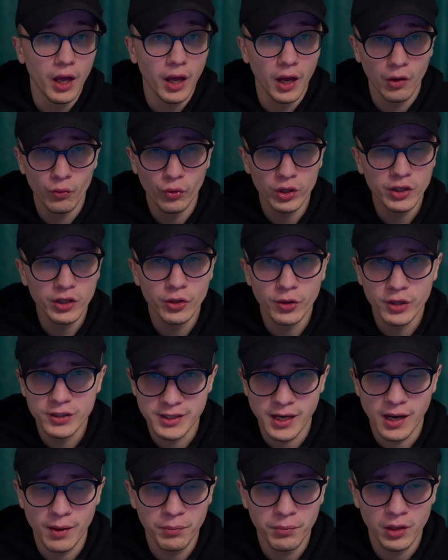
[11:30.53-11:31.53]
really good
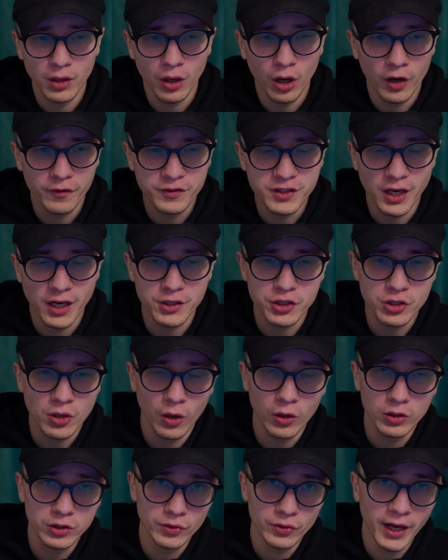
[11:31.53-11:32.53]
example of such
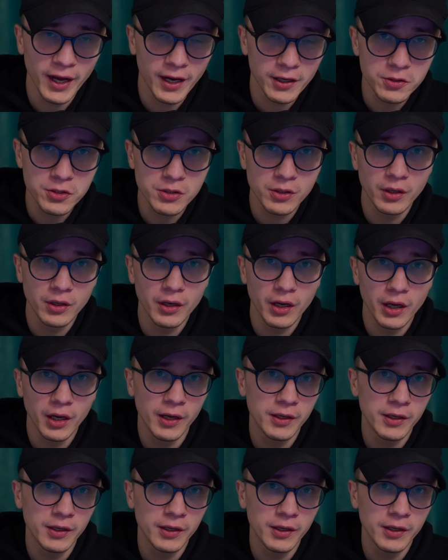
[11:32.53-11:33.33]
call to action, it's